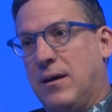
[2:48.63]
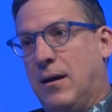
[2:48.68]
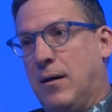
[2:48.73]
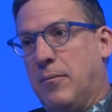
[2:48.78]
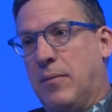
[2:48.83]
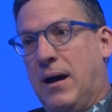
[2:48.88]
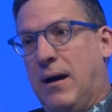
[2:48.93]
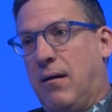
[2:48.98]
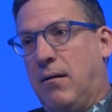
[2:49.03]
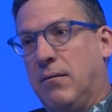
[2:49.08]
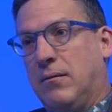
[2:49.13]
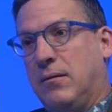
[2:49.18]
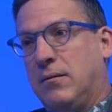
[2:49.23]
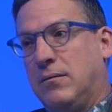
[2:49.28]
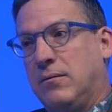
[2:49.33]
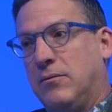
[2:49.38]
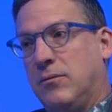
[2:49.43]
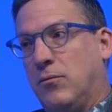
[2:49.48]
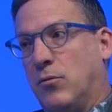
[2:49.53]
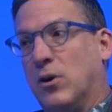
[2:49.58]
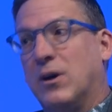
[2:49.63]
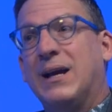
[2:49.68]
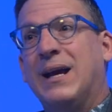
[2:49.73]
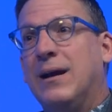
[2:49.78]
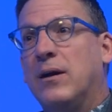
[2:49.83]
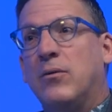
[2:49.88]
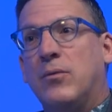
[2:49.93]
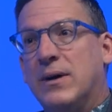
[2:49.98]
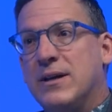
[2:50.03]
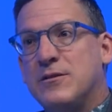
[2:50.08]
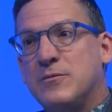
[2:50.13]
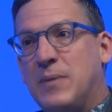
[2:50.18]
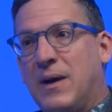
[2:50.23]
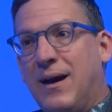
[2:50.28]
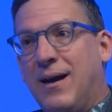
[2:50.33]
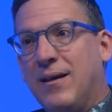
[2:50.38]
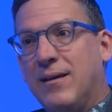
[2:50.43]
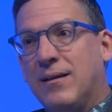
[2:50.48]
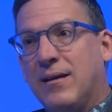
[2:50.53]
about working at Wespath.